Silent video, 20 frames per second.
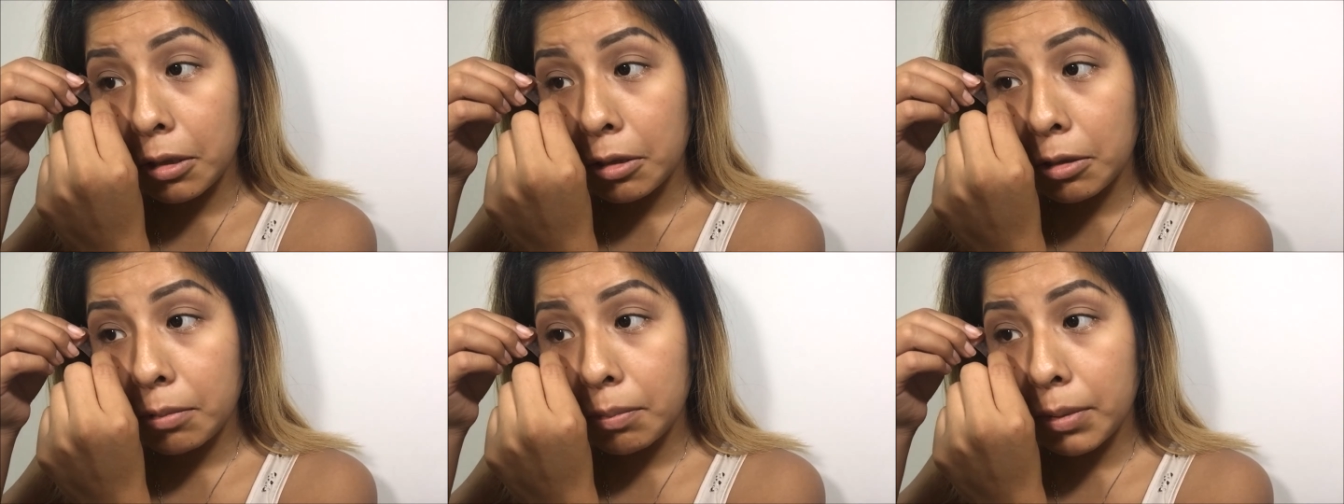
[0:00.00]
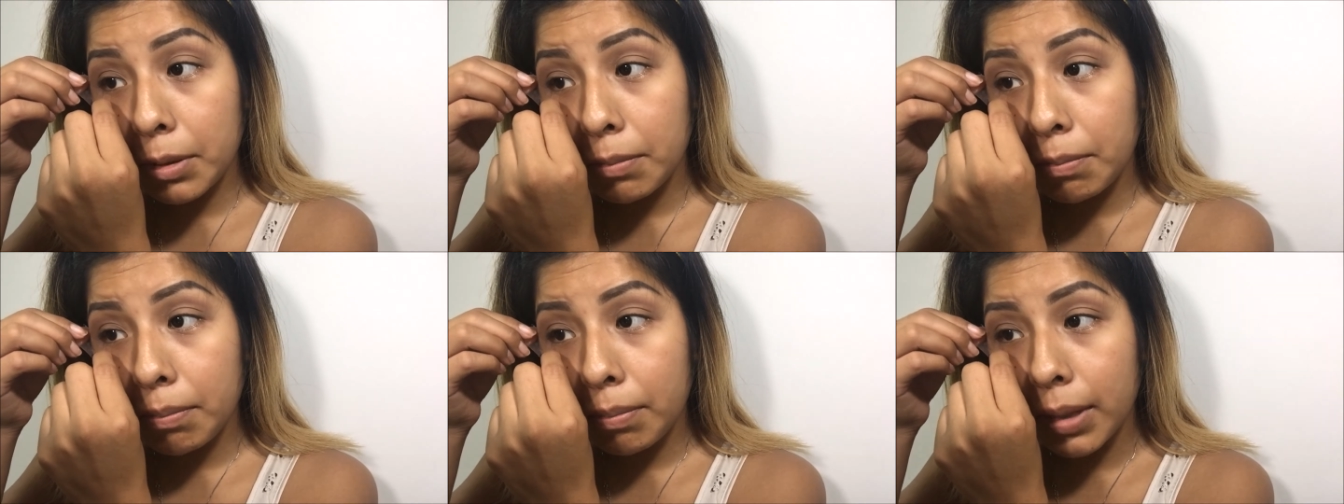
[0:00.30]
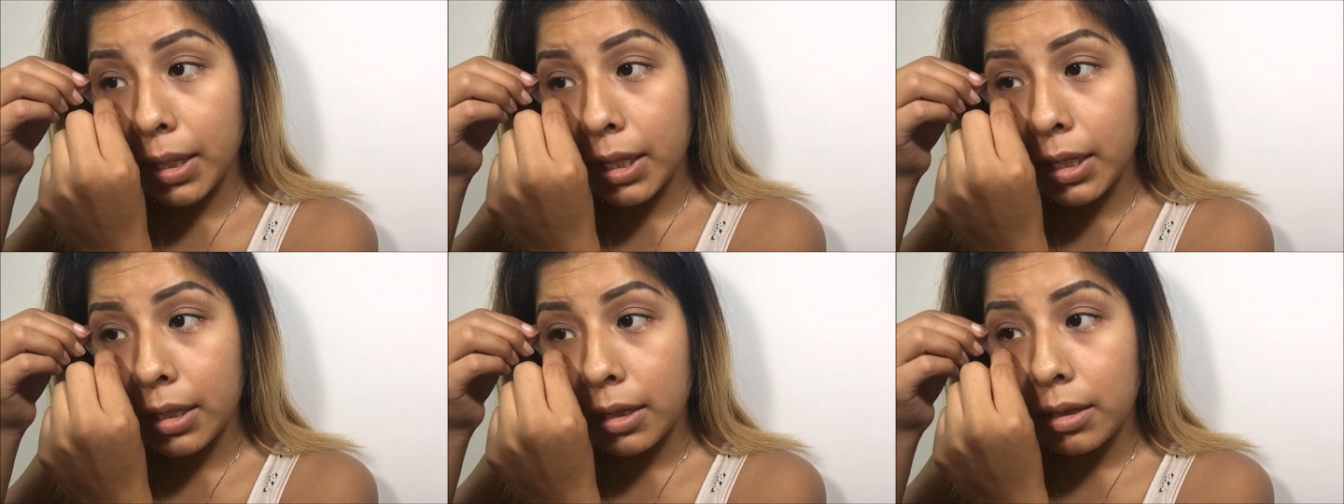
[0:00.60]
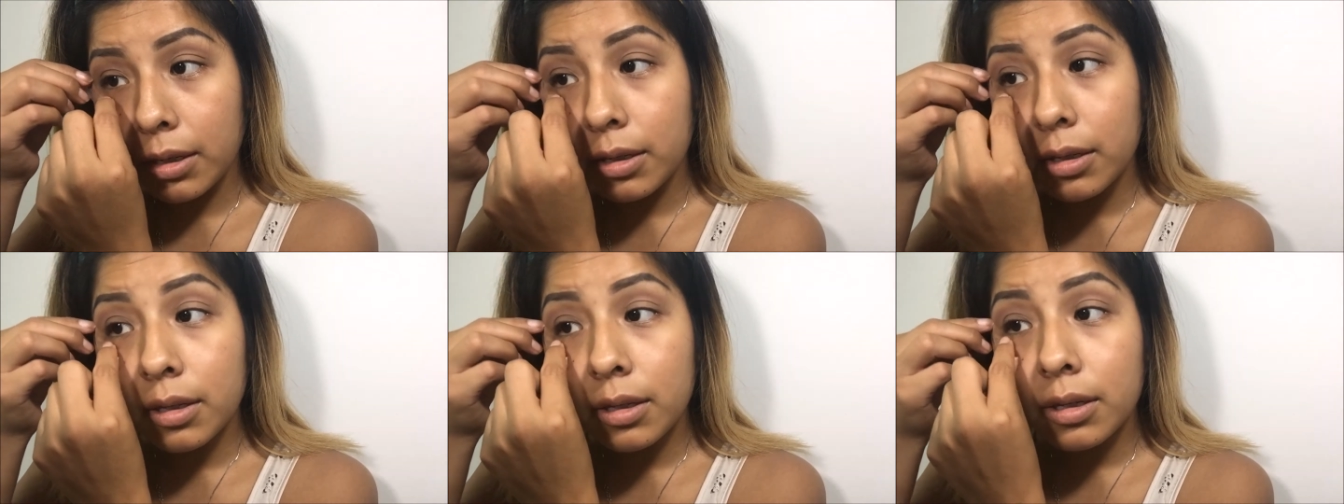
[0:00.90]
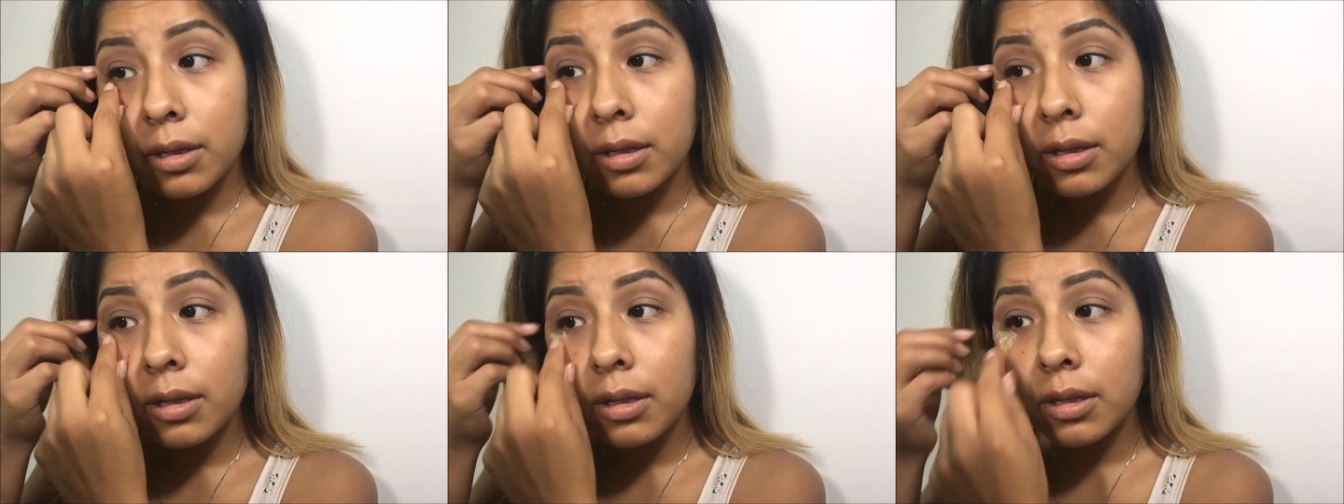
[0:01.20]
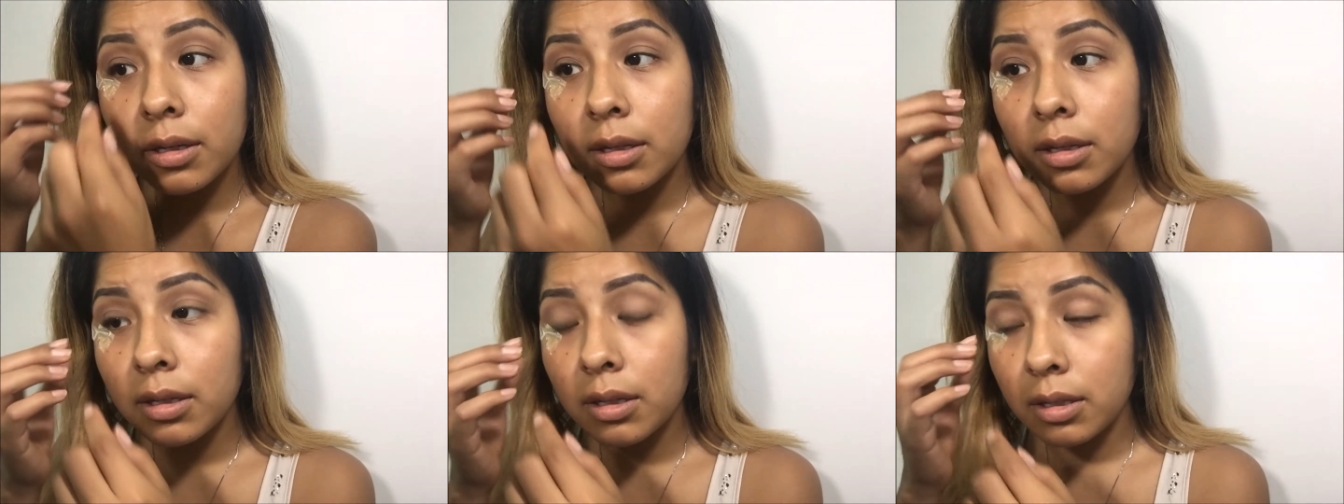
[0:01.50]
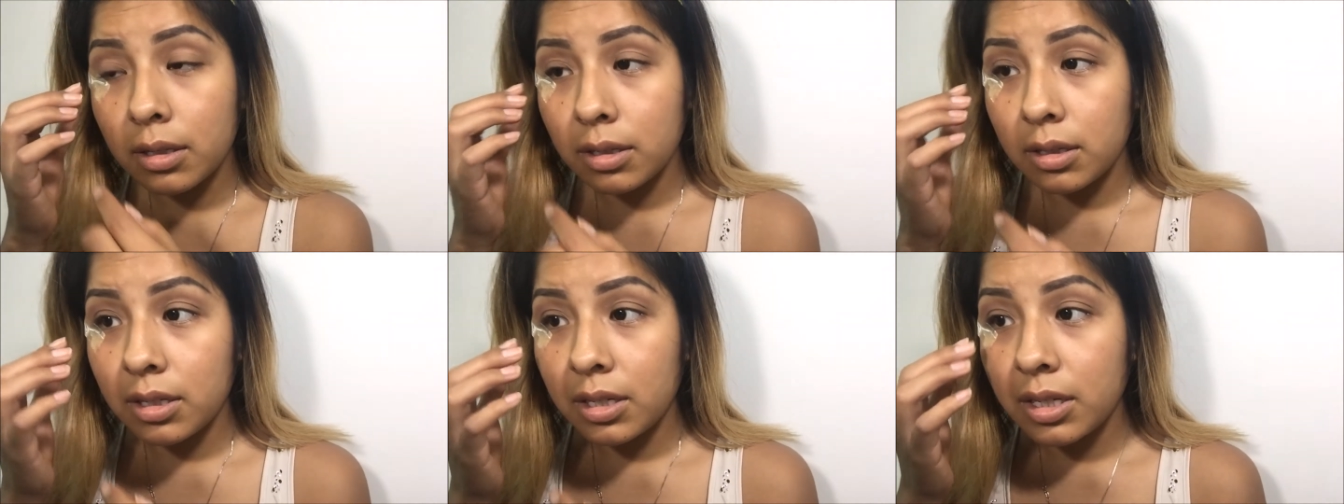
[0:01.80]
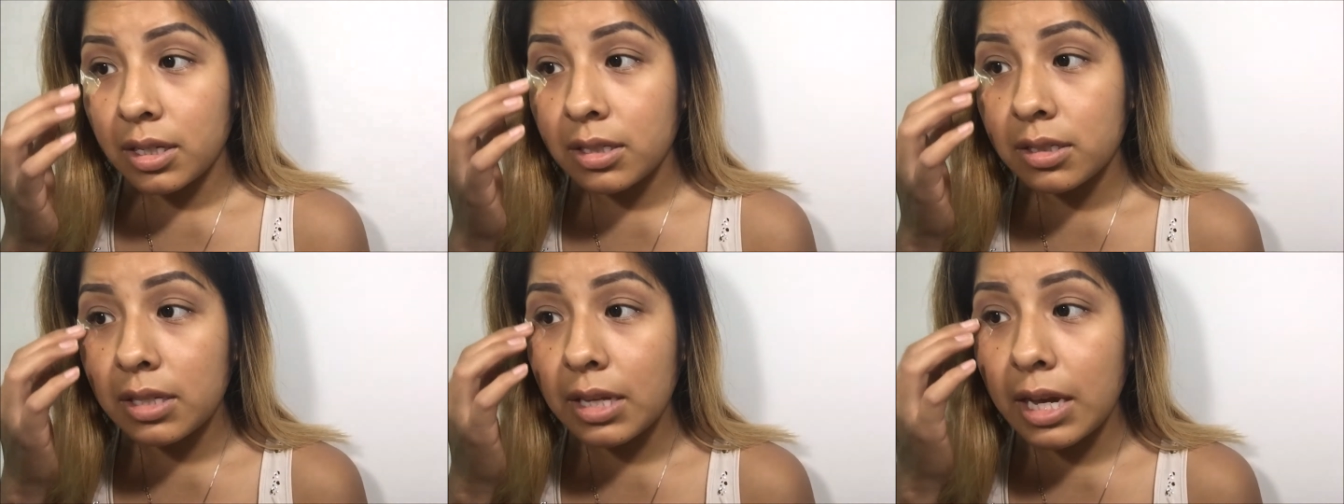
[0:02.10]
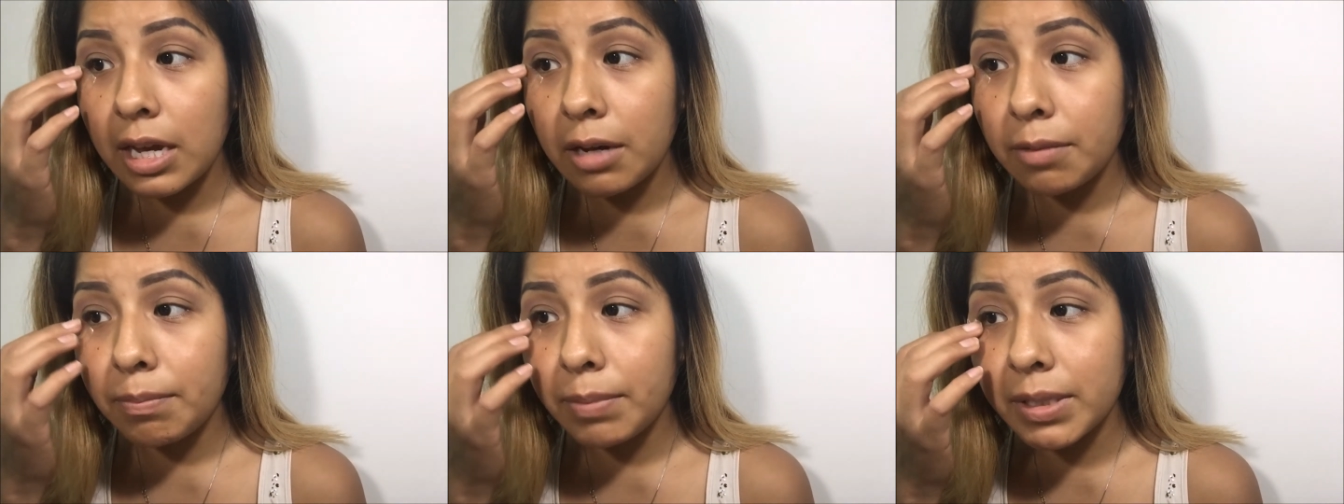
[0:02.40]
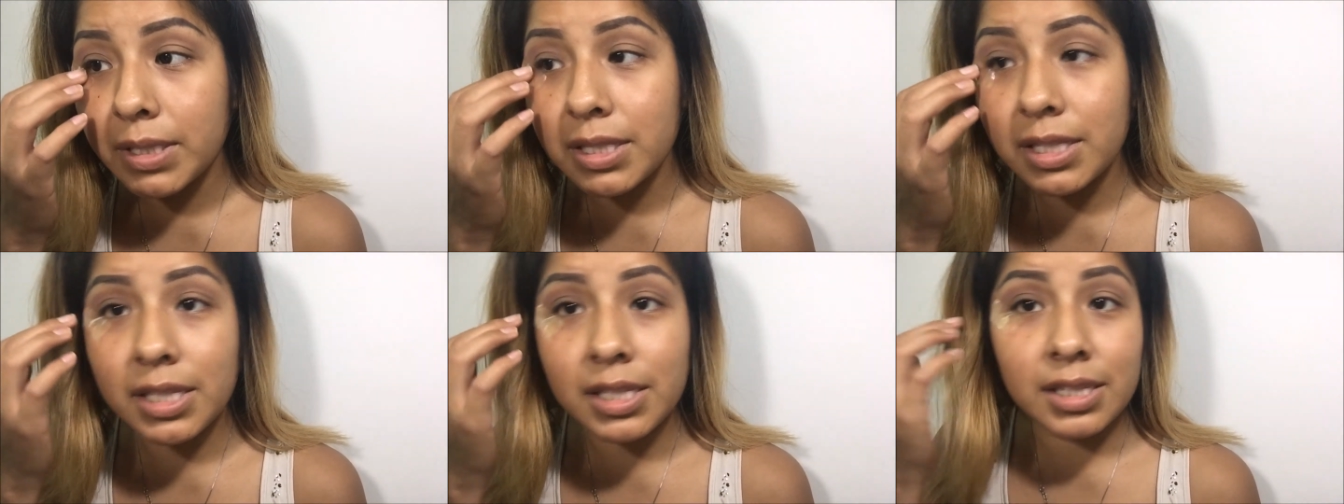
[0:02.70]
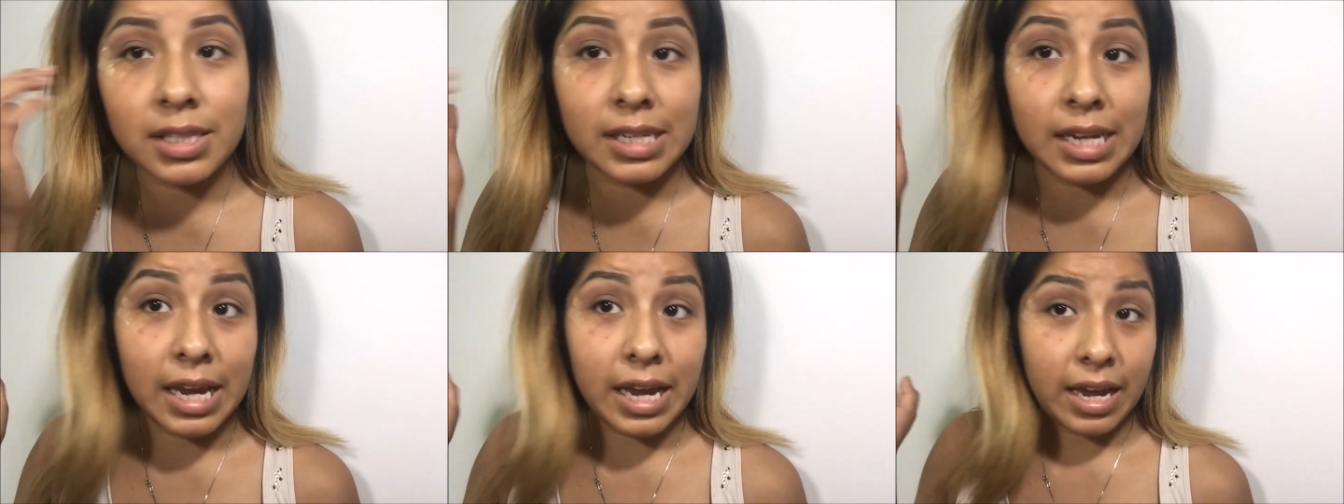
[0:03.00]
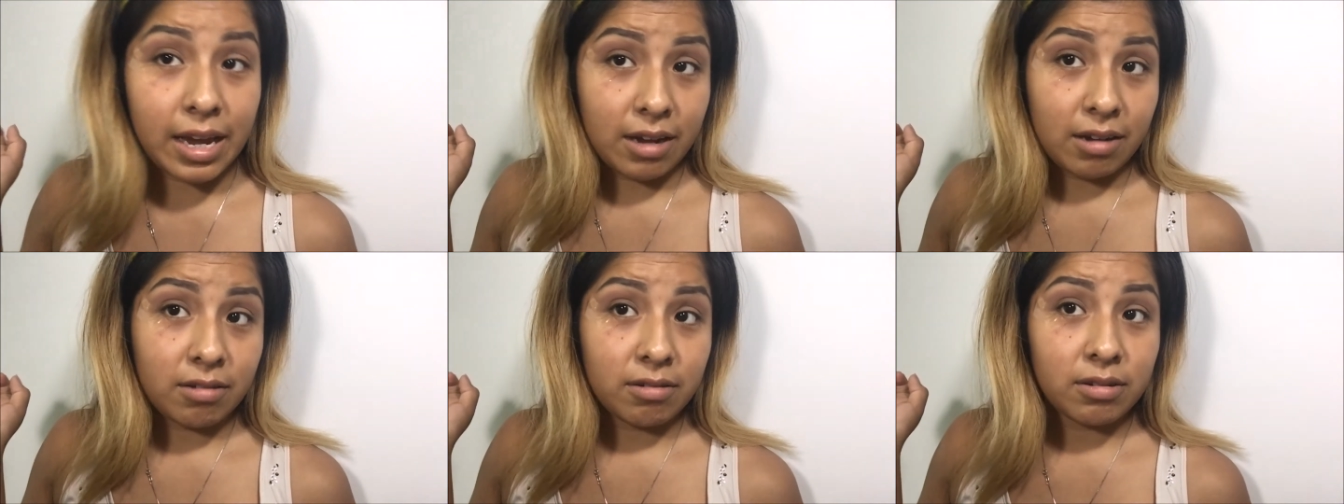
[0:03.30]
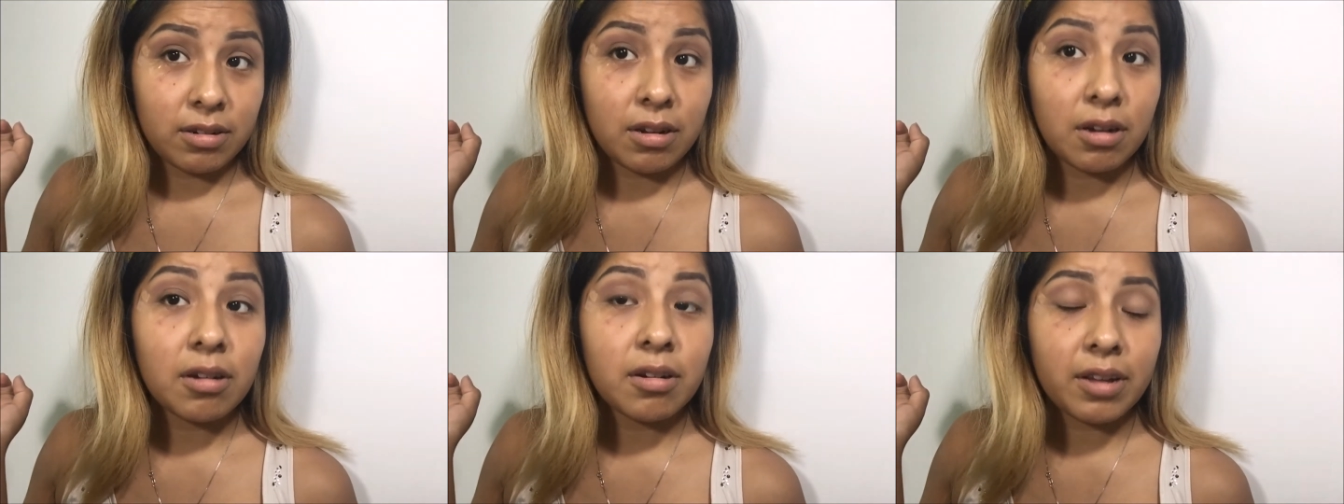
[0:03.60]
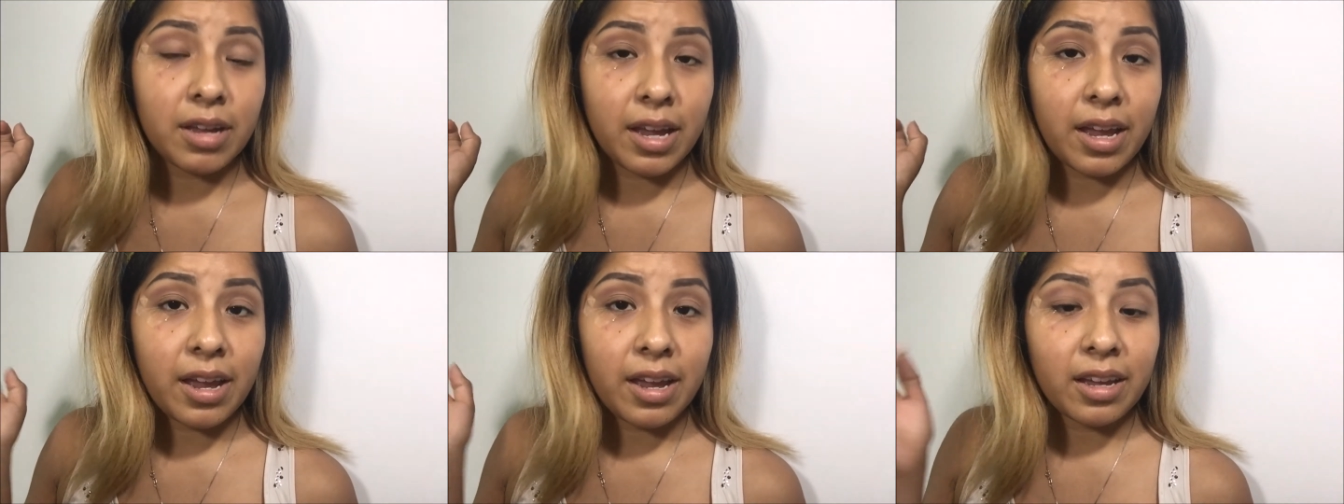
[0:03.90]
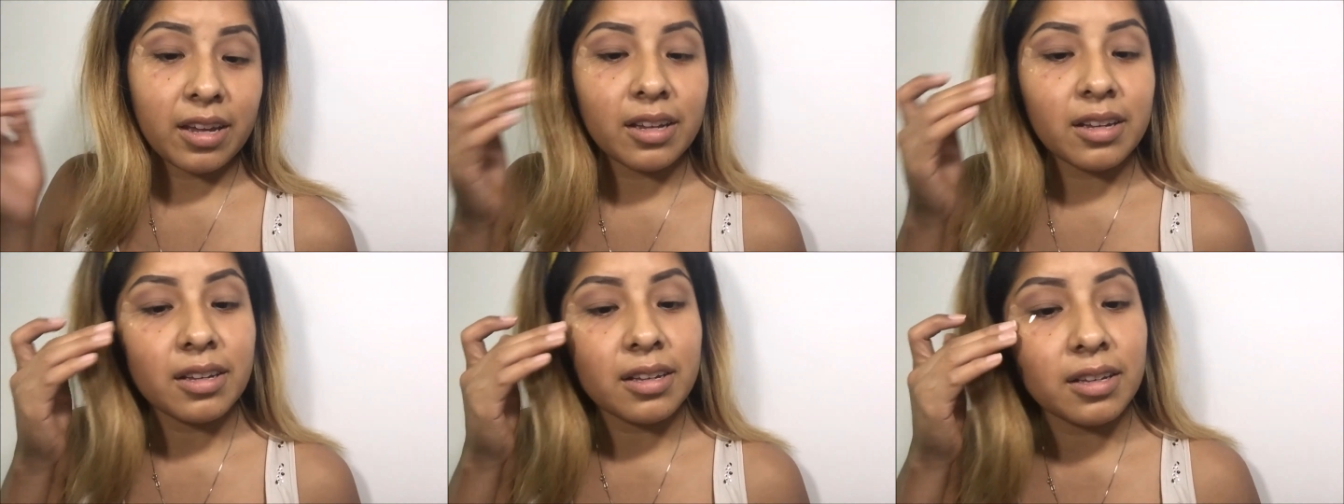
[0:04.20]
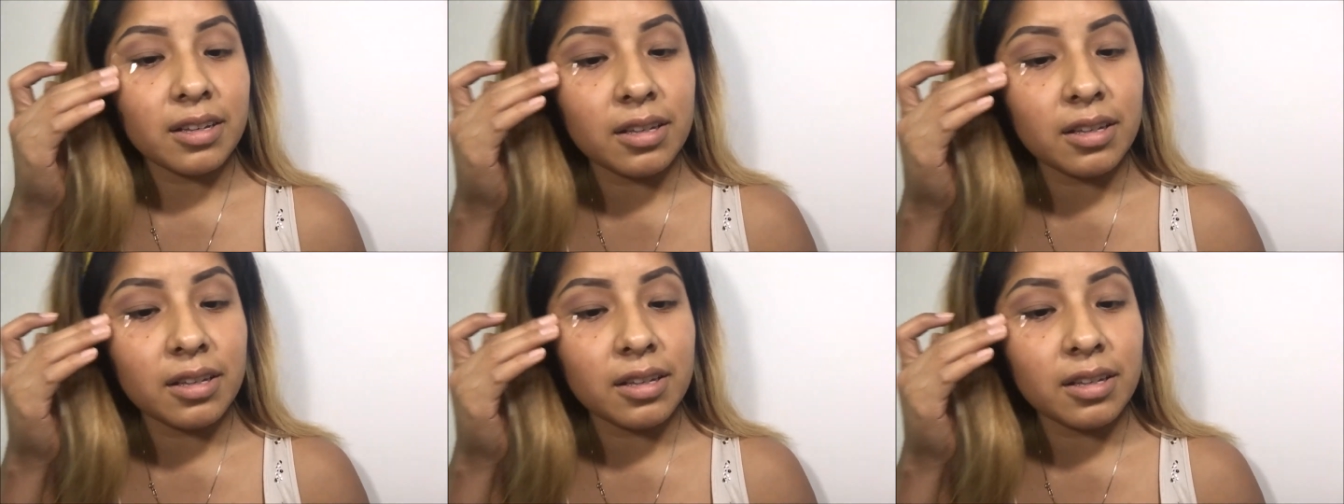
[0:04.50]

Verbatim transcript: a little bit better, to help assist that out, okay?